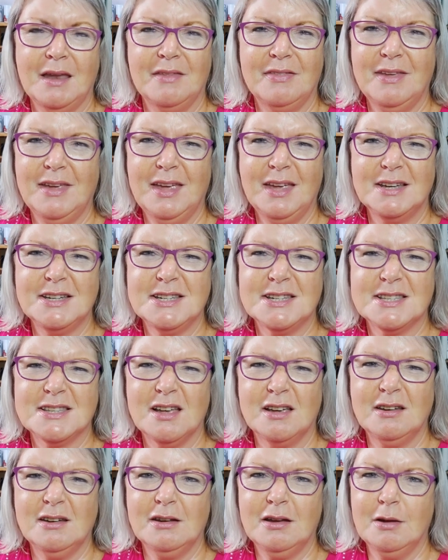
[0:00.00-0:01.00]
think I
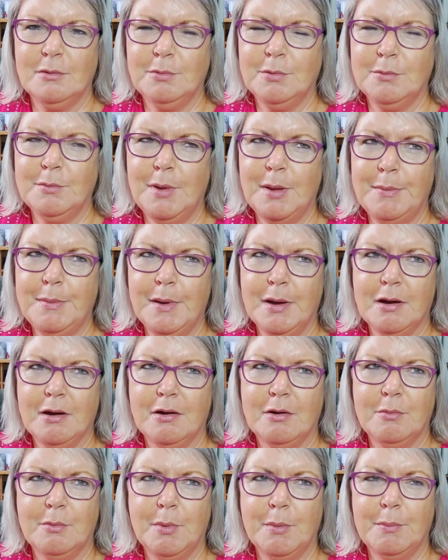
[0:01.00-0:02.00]
designed a couple, maybe, I
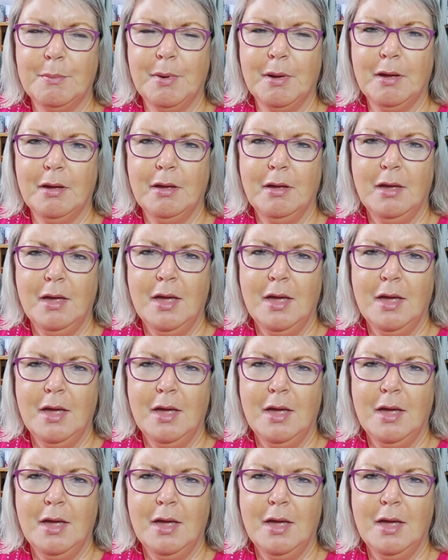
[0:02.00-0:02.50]
can't remember.